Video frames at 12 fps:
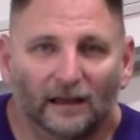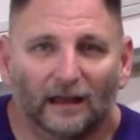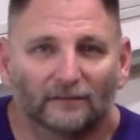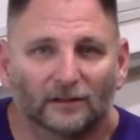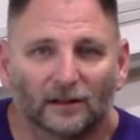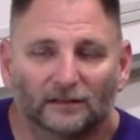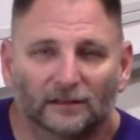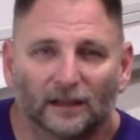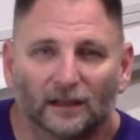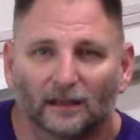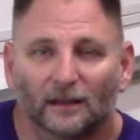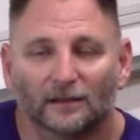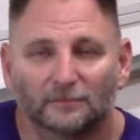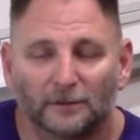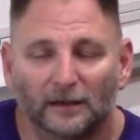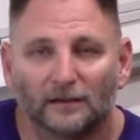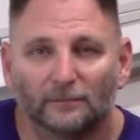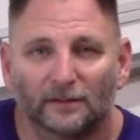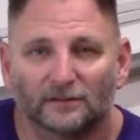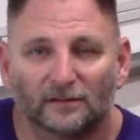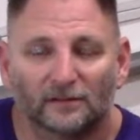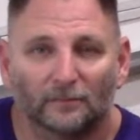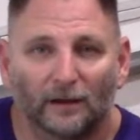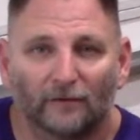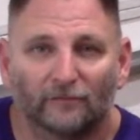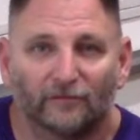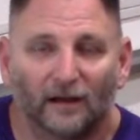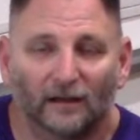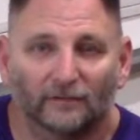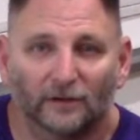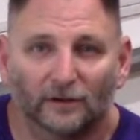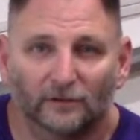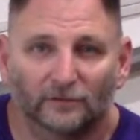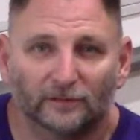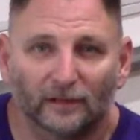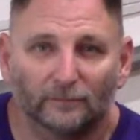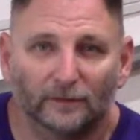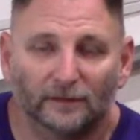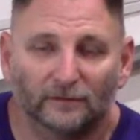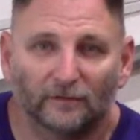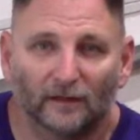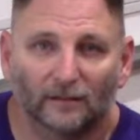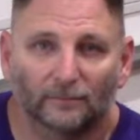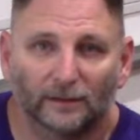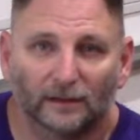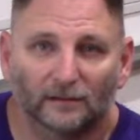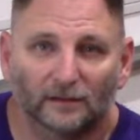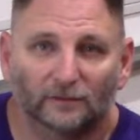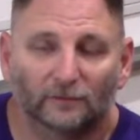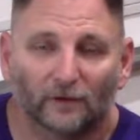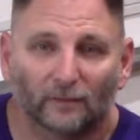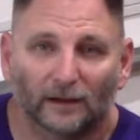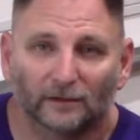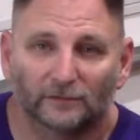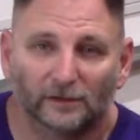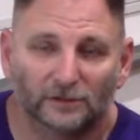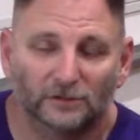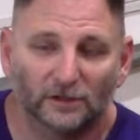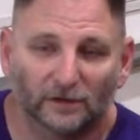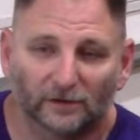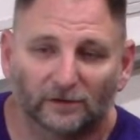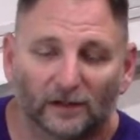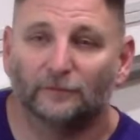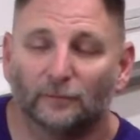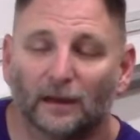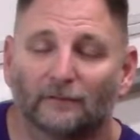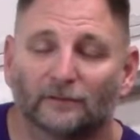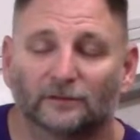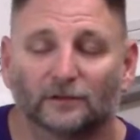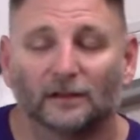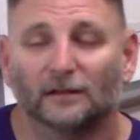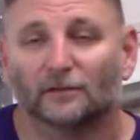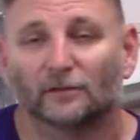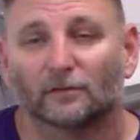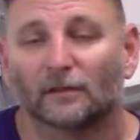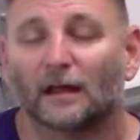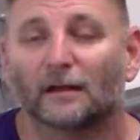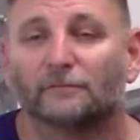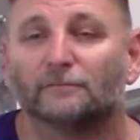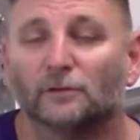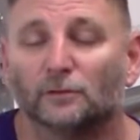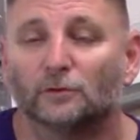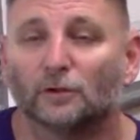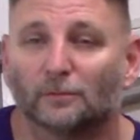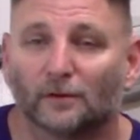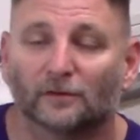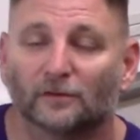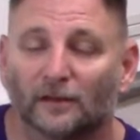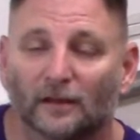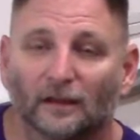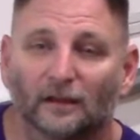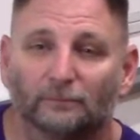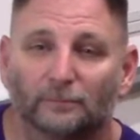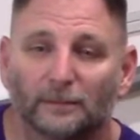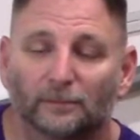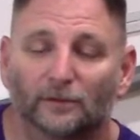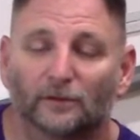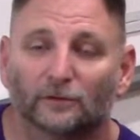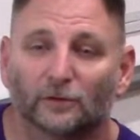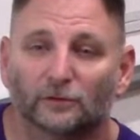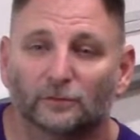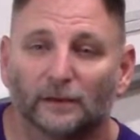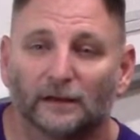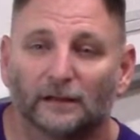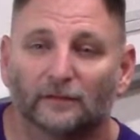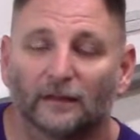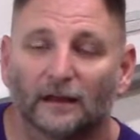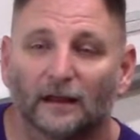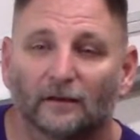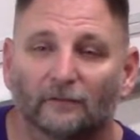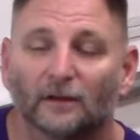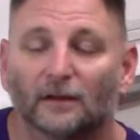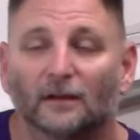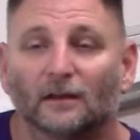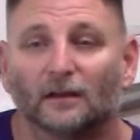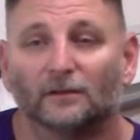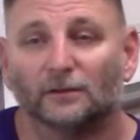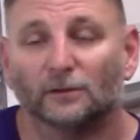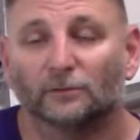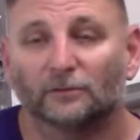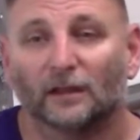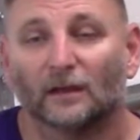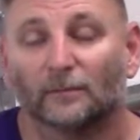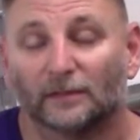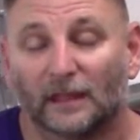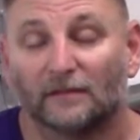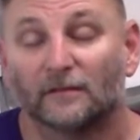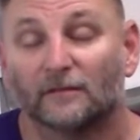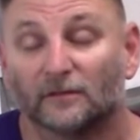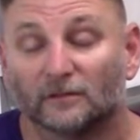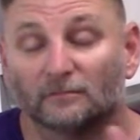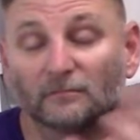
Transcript: AvalonKing has been in business about 5 years. They've been developing this for about 6 years. If you haven't seen, there's a lot of YouTubers and people on social media that have used them, and they've even